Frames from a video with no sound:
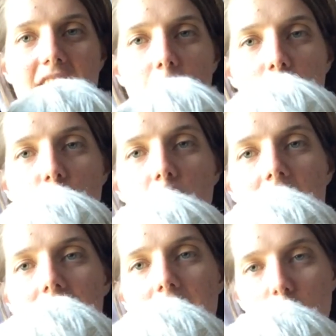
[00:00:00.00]
I'm
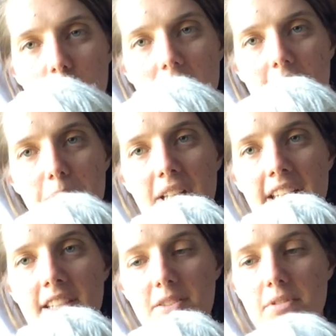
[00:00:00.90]
really, really
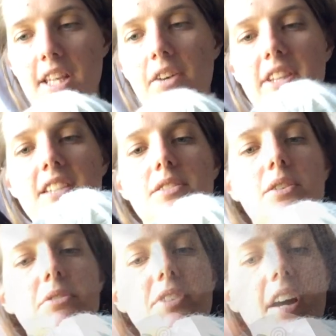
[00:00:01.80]
pleased with how these two have